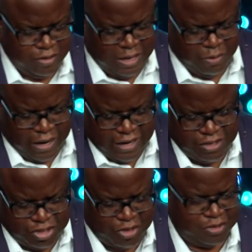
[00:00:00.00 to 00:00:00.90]
they were
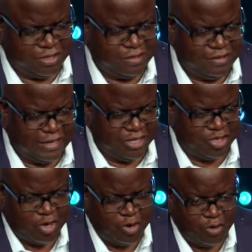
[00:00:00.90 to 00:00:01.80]
in church, they
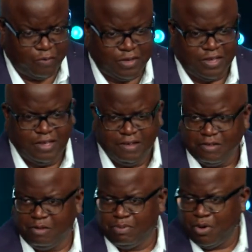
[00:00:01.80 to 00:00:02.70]
served,
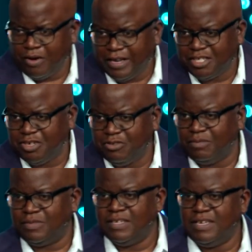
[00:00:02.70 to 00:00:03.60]
you poured into
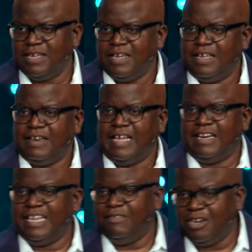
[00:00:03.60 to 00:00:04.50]
them, they
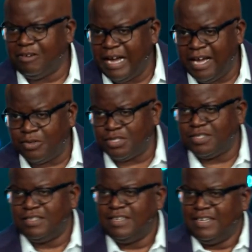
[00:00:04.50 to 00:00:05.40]
leave your
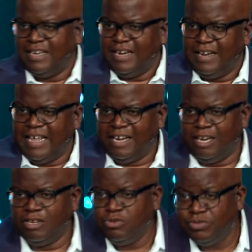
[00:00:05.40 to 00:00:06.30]
house, they
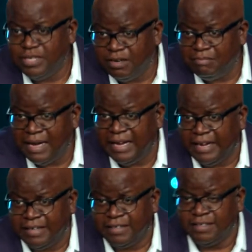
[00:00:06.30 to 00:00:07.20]
lose their
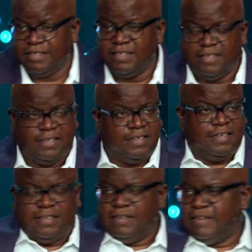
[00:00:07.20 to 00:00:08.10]
mind,
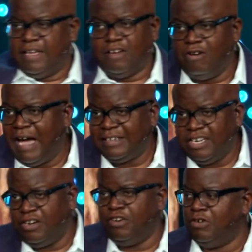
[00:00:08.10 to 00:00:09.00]
they go out
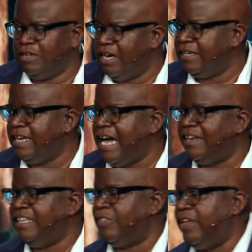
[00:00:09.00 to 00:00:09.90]
there, they're doing
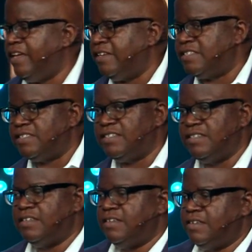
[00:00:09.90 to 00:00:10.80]
ungodly things.
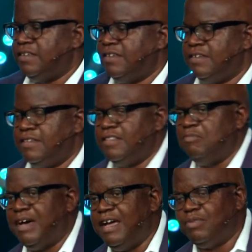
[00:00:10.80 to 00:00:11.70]

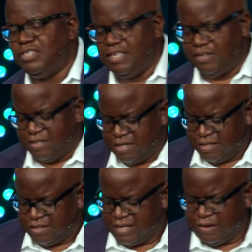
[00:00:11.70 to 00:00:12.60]
The Bible tells
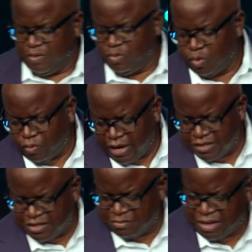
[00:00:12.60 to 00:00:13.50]
us that if you will
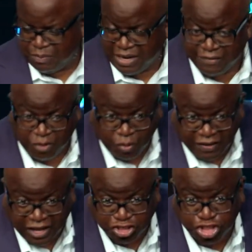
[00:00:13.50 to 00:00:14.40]
raise them up in the
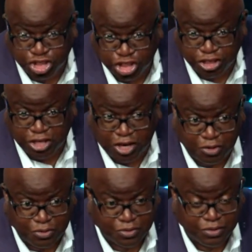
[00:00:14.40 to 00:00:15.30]
way they should
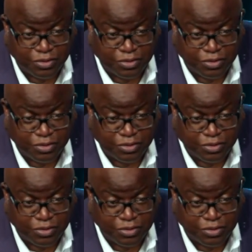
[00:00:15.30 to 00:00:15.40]
go,